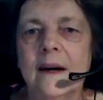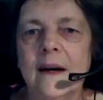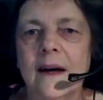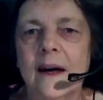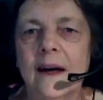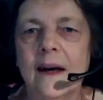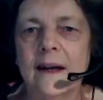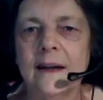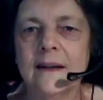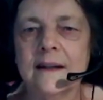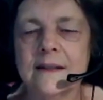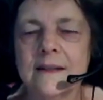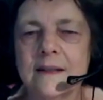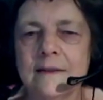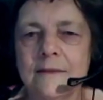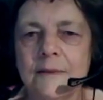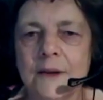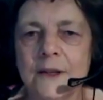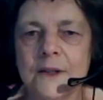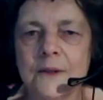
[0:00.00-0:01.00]
And
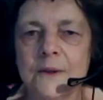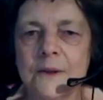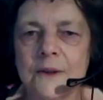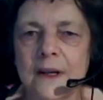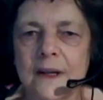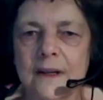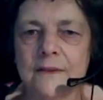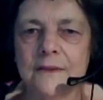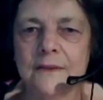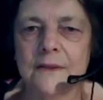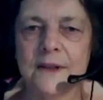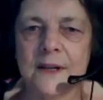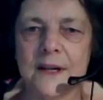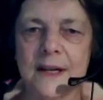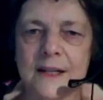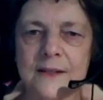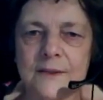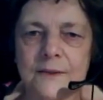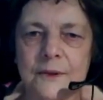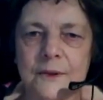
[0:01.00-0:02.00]
if I do that for the
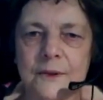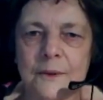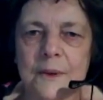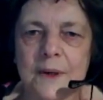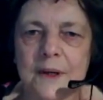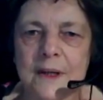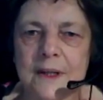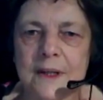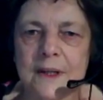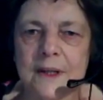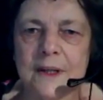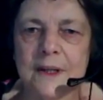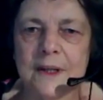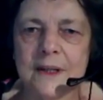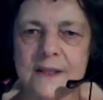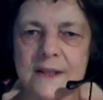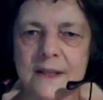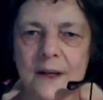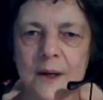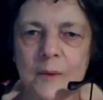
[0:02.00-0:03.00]
next few
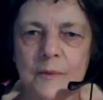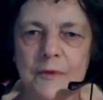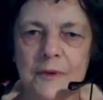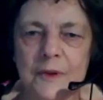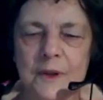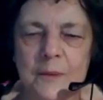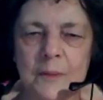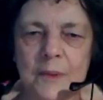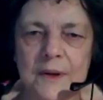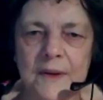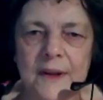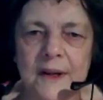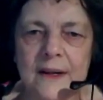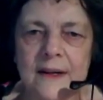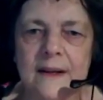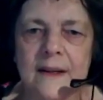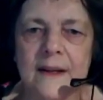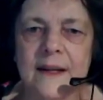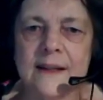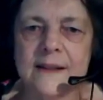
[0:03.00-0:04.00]
weeks, hopefully by the end of
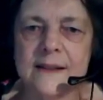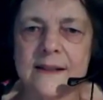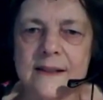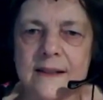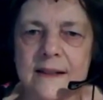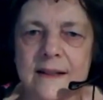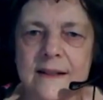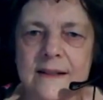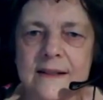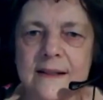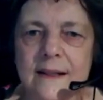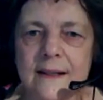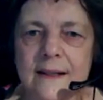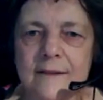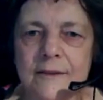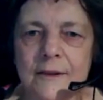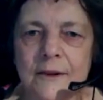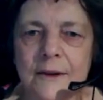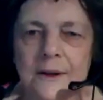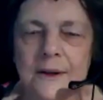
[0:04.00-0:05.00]
that exercise, I'll have
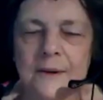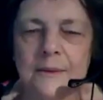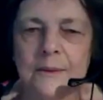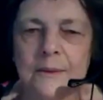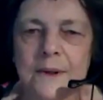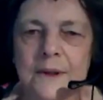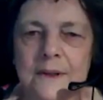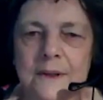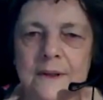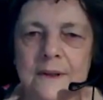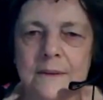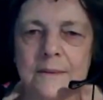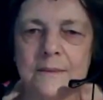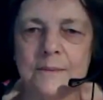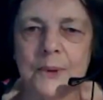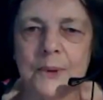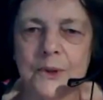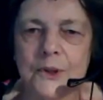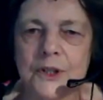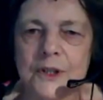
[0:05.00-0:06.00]
learned what
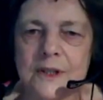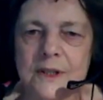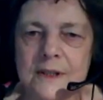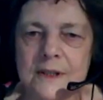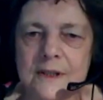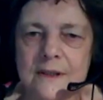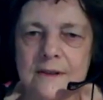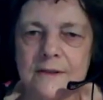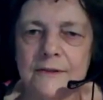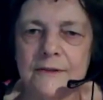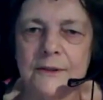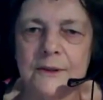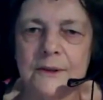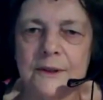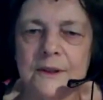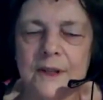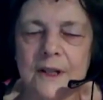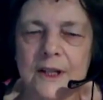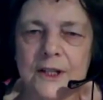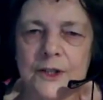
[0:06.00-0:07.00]
portions of food
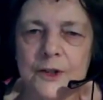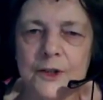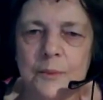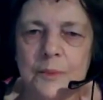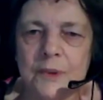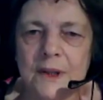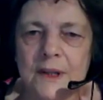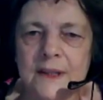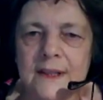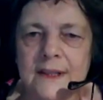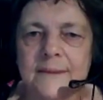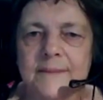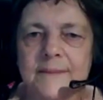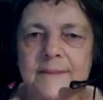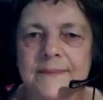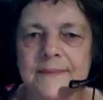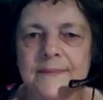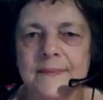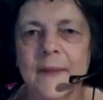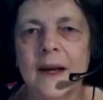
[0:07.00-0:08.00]
I should be eating.
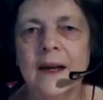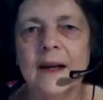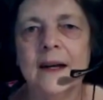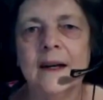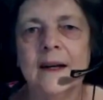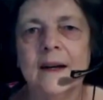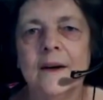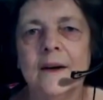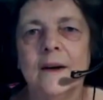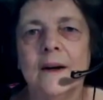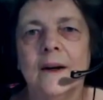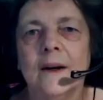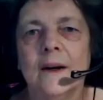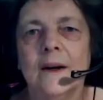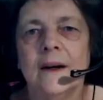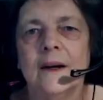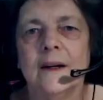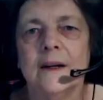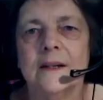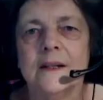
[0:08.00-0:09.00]

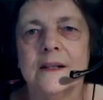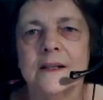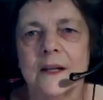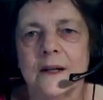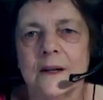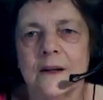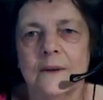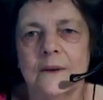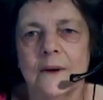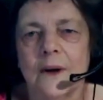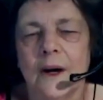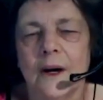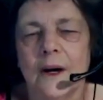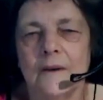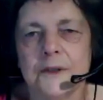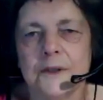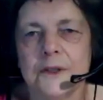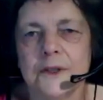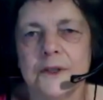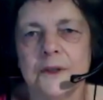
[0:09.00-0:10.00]
So
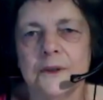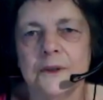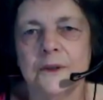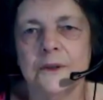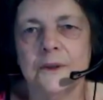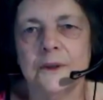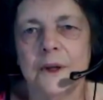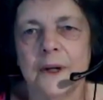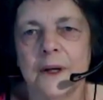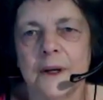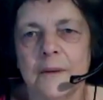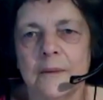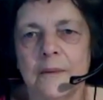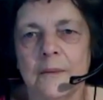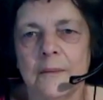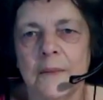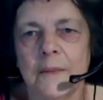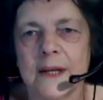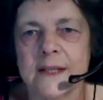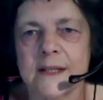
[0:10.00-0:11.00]
over to you,
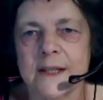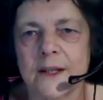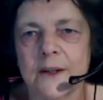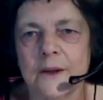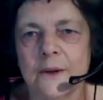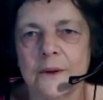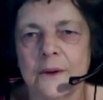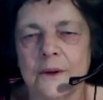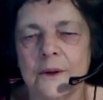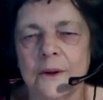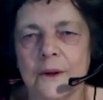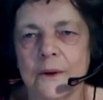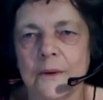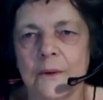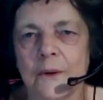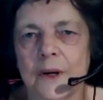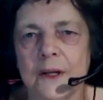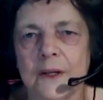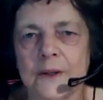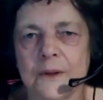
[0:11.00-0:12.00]
Mazda. You're
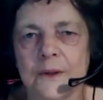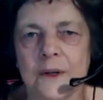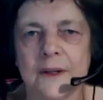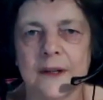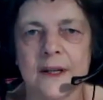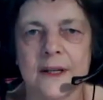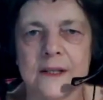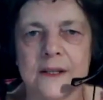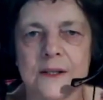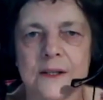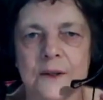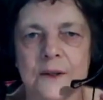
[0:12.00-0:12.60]
already doing that, so